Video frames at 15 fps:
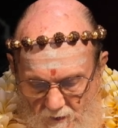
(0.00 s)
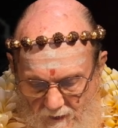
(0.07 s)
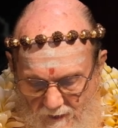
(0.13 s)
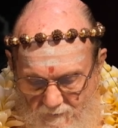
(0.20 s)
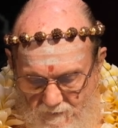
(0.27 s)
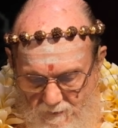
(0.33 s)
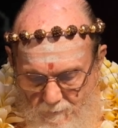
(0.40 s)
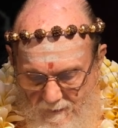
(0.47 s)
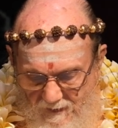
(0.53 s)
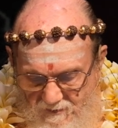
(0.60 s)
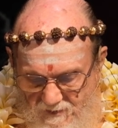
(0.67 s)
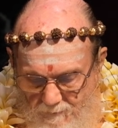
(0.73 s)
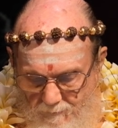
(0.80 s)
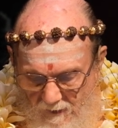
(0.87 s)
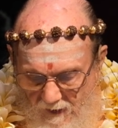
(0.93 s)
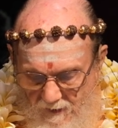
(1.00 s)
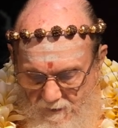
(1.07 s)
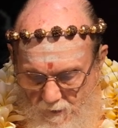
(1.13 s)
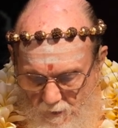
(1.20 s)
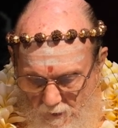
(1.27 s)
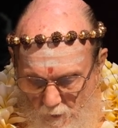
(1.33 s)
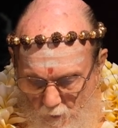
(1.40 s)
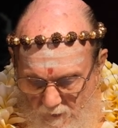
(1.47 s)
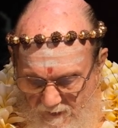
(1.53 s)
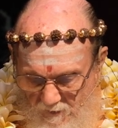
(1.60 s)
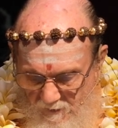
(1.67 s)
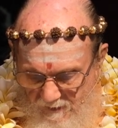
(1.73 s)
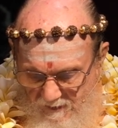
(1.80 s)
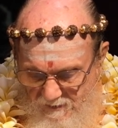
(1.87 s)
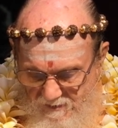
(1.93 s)
life depends upon your
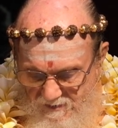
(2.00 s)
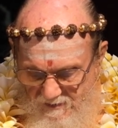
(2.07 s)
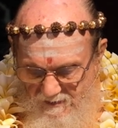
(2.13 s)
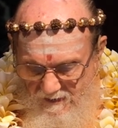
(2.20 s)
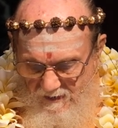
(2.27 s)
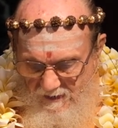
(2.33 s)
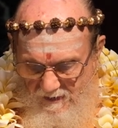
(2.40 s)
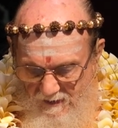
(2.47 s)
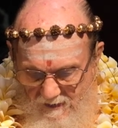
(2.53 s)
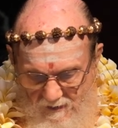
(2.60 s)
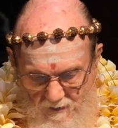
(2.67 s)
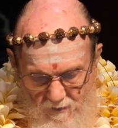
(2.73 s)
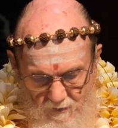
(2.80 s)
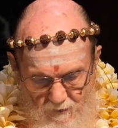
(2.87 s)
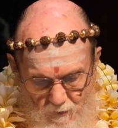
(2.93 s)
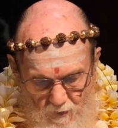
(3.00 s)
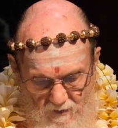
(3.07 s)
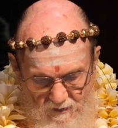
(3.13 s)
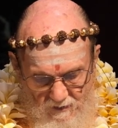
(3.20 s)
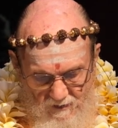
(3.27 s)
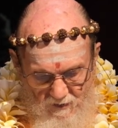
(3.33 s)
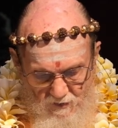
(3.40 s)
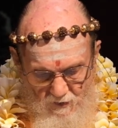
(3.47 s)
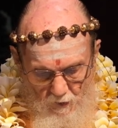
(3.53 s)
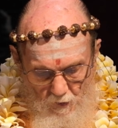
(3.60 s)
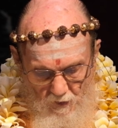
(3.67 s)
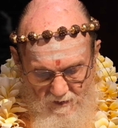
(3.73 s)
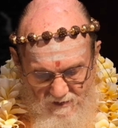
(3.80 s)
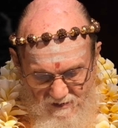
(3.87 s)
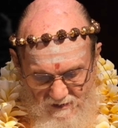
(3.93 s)
awareness. Here you can
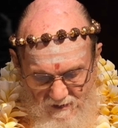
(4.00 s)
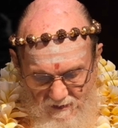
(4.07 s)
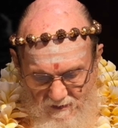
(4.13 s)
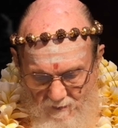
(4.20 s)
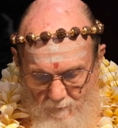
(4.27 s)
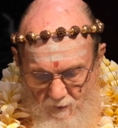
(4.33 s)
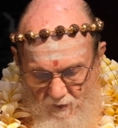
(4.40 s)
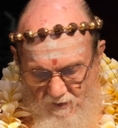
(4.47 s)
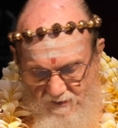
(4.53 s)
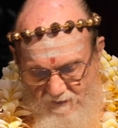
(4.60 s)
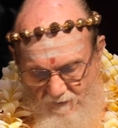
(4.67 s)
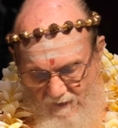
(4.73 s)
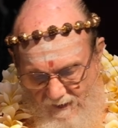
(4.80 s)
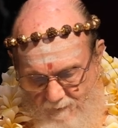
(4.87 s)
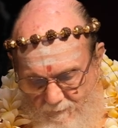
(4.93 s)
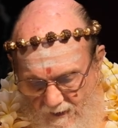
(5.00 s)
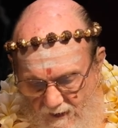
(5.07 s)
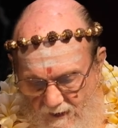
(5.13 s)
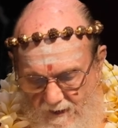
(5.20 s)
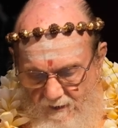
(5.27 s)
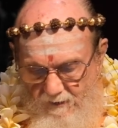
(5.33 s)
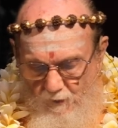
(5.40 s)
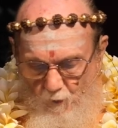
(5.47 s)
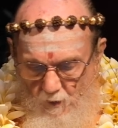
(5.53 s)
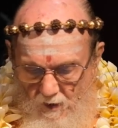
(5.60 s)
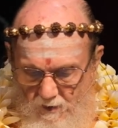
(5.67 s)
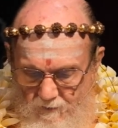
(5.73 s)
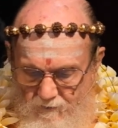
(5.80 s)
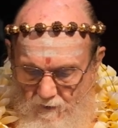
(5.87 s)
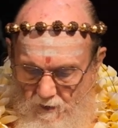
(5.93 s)
enjoy seeing the birds fly by, the
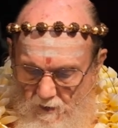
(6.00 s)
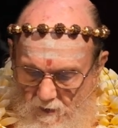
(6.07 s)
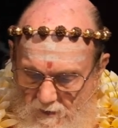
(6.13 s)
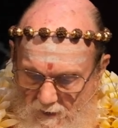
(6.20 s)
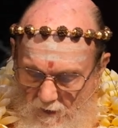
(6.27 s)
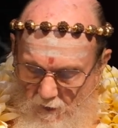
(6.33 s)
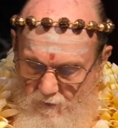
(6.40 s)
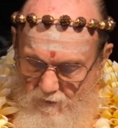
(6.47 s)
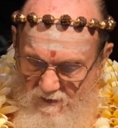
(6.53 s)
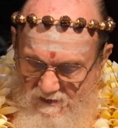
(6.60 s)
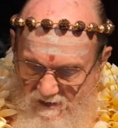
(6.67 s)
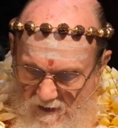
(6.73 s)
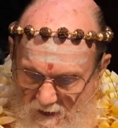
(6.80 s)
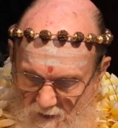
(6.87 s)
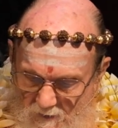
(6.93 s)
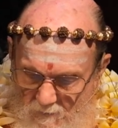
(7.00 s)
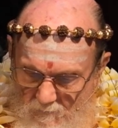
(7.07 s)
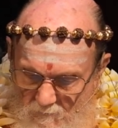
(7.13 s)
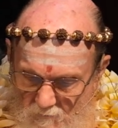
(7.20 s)
waterfall, the countryside.